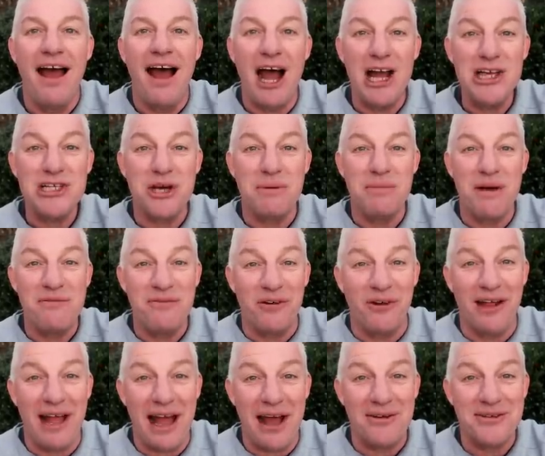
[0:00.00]
I show my
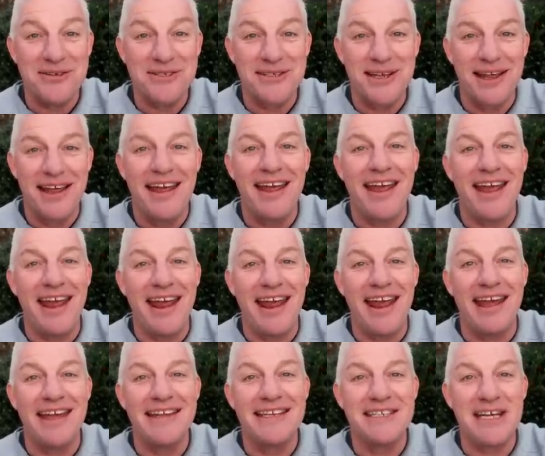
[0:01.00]
full house
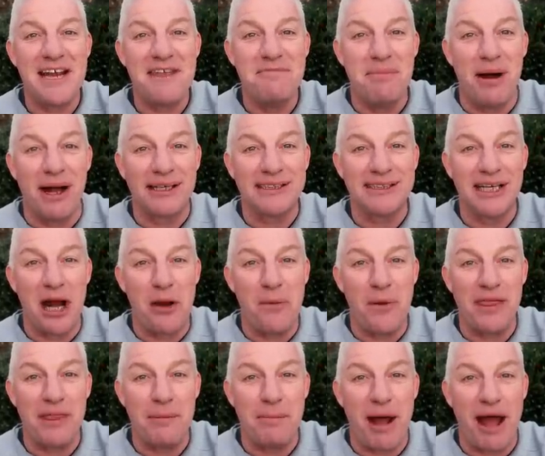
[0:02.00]
and Steve mucks and I
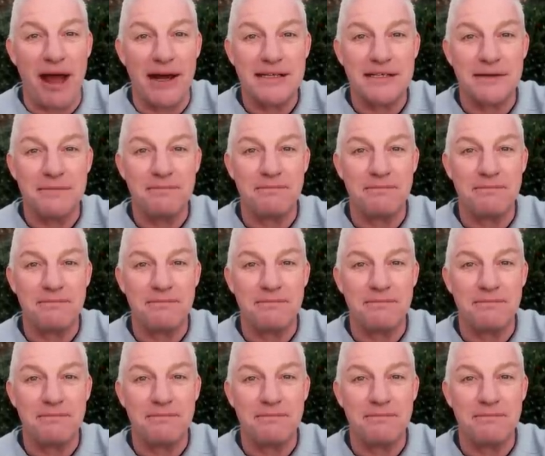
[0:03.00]
win the pot.